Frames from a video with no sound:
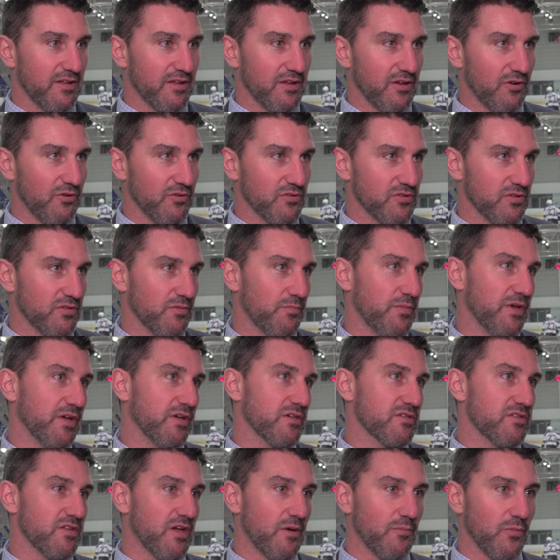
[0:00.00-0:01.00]
those are the
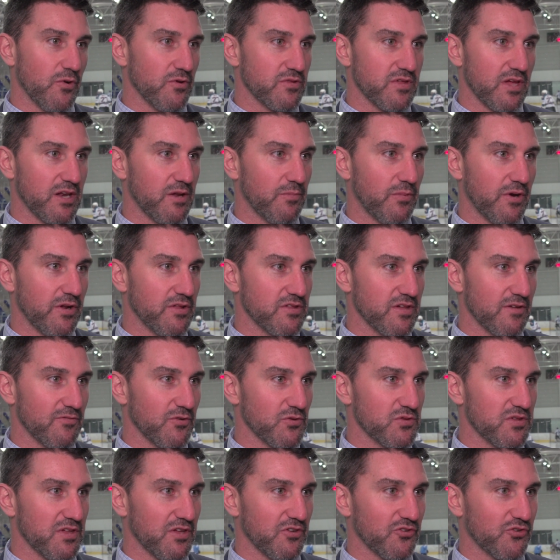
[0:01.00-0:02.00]
biggest numbers anybody's
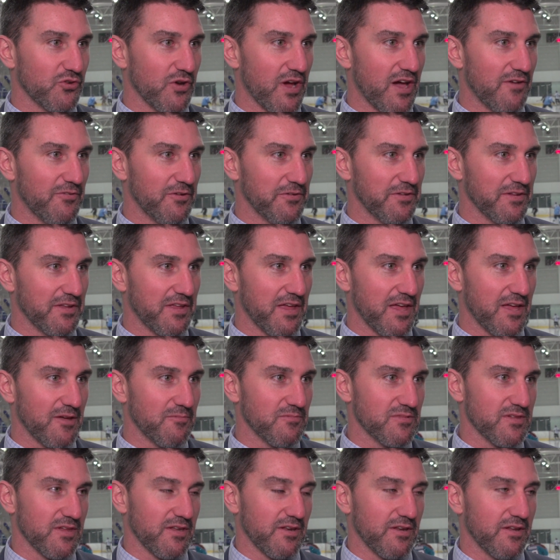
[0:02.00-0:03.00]
ever seen travel to
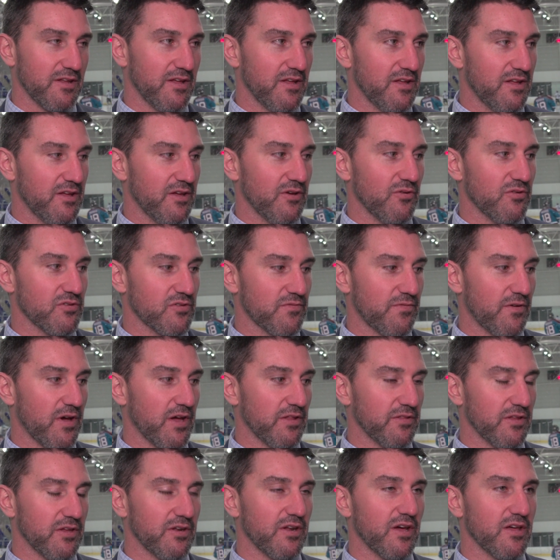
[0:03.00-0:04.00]
games, and it was
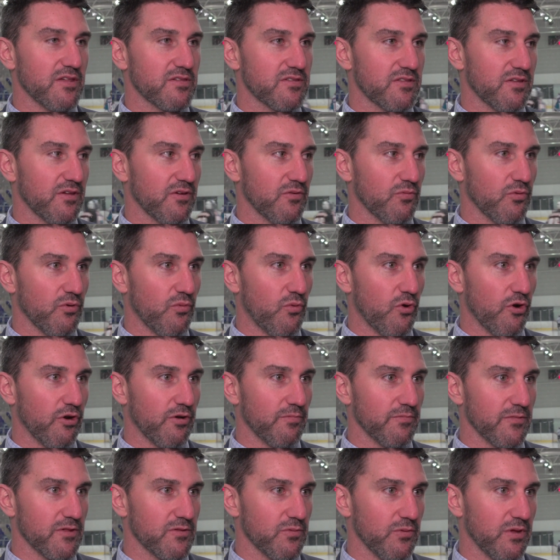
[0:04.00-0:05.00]
finally nice to reward
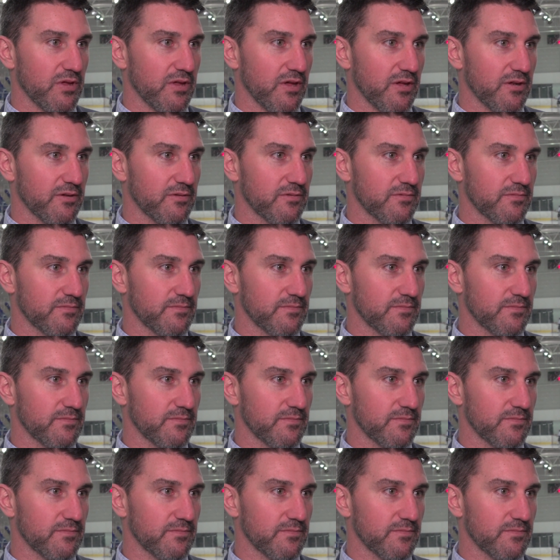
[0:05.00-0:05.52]
them this weekend.